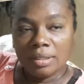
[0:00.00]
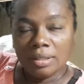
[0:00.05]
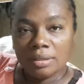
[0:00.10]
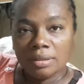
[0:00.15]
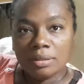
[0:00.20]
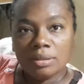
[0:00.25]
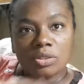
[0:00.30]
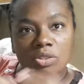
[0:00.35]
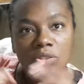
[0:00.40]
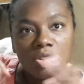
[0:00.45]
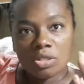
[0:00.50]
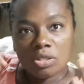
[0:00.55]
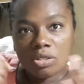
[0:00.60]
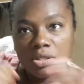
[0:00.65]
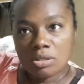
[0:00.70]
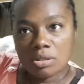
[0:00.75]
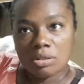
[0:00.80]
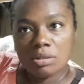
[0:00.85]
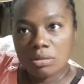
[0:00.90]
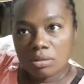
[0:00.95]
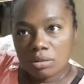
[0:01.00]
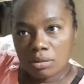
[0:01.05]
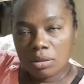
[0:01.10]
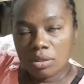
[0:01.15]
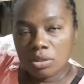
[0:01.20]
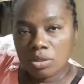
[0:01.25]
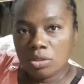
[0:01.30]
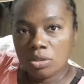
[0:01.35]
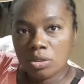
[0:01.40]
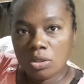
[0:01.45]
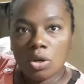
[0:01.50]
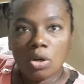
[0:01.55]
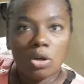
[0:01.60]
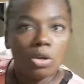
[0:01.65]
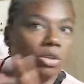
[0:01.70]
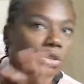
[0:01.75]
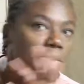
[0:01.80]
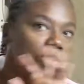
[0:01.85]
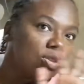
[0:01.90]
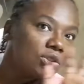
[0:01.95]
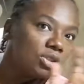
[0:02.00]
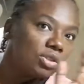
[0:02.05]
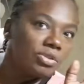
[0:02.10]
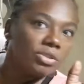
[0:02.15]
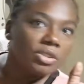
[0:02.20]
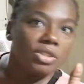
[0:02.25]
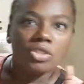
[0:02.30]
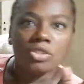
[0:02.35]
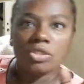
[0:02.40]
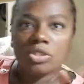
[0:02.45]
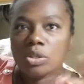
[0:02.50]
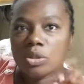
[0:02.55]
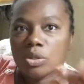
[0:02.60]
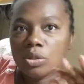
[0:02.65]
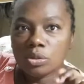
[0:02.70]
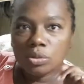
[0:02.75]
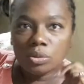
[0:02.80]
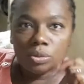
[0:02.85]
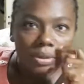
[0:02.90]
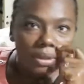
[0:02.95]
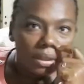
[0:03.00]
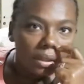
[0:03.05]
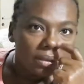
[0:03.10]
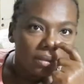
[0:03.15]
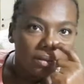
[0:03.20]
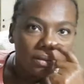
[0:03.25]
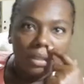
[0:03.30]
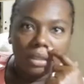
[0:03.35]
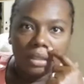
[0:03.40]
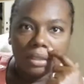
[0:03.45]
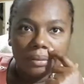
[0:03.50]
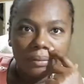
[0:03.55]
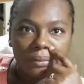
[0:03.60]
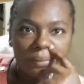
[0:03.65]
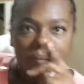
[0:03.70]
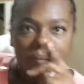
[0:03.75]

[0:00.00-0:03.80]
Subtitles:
to just go to the country, chill out, and you know,